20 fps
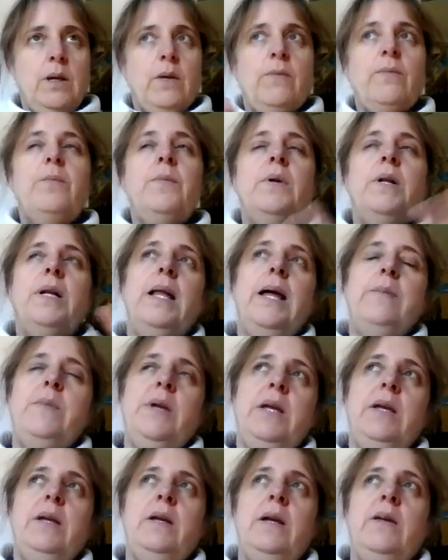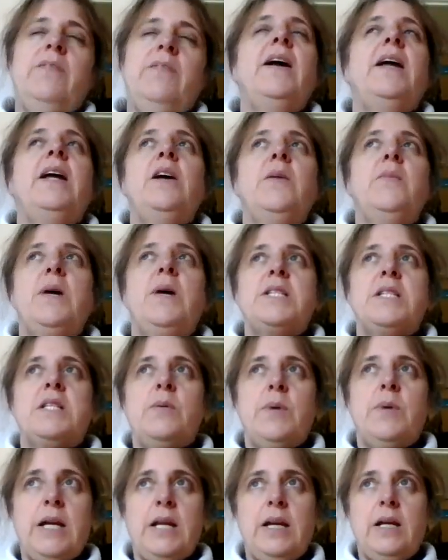if I go back to
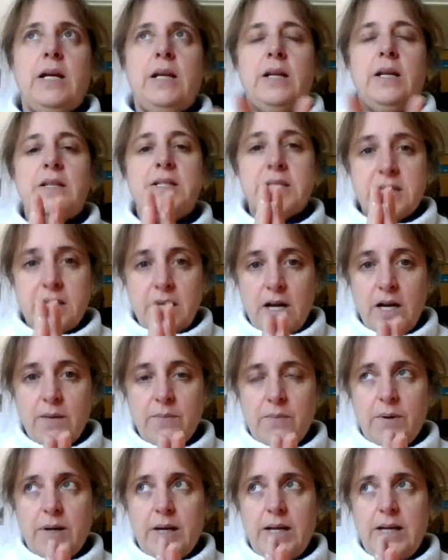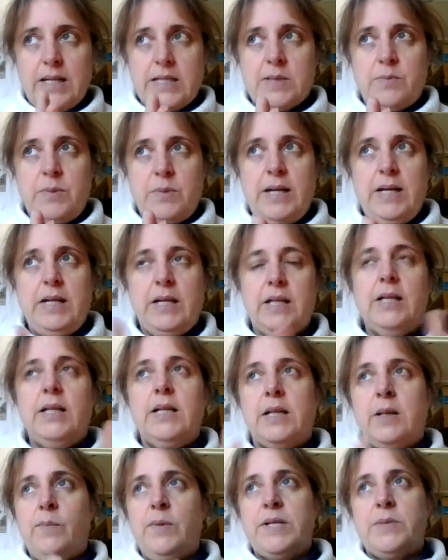the beginning and start by explaining a
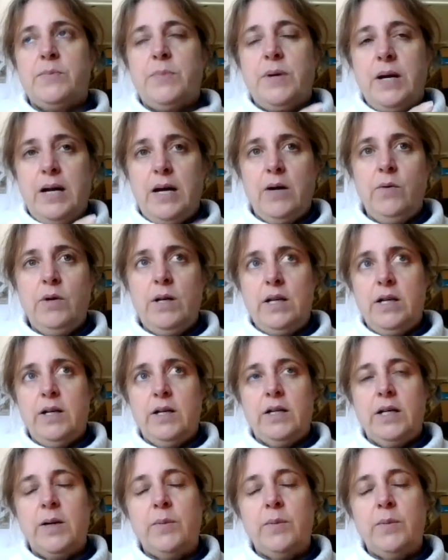little bit about how we learn.